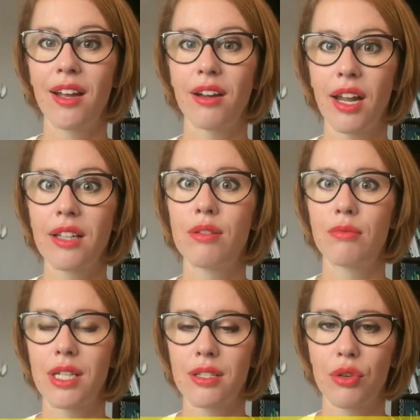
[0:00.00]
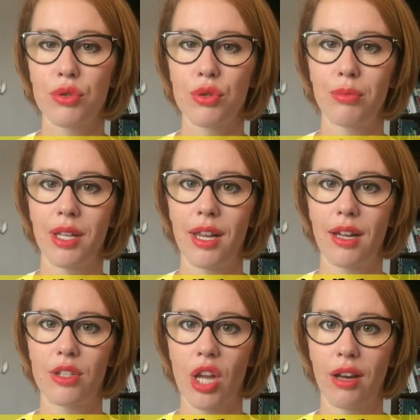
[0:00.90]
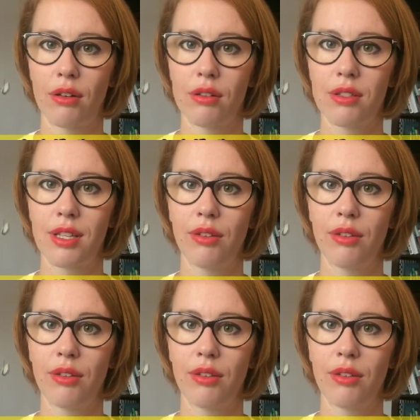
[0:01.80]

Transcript: Connect to my social media channels.